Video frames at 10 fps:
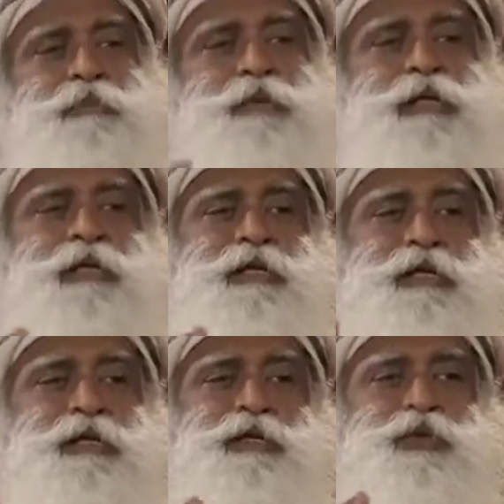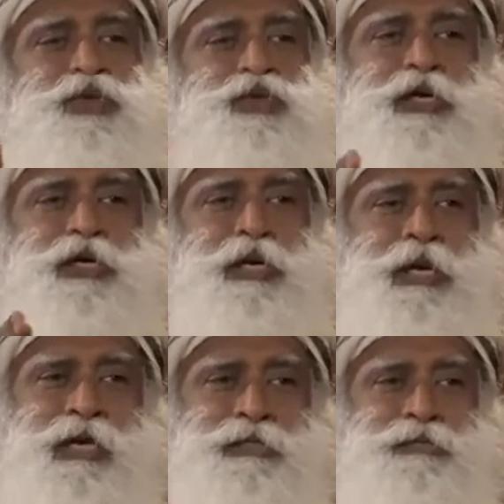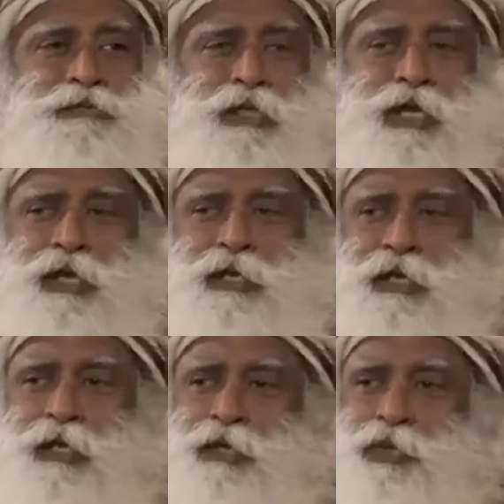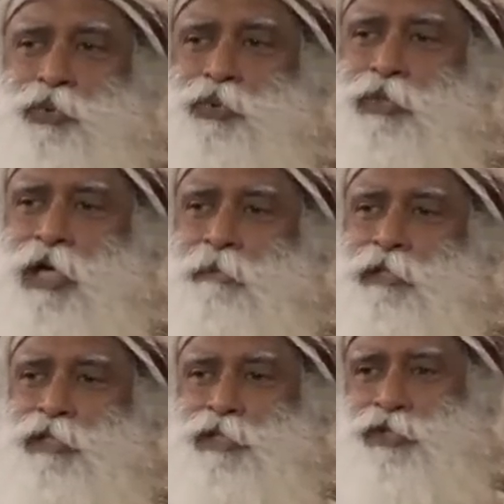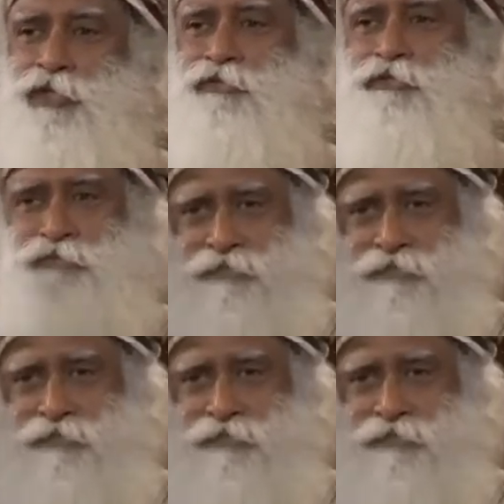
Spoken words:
period you struggle as if there are 2 dimensions of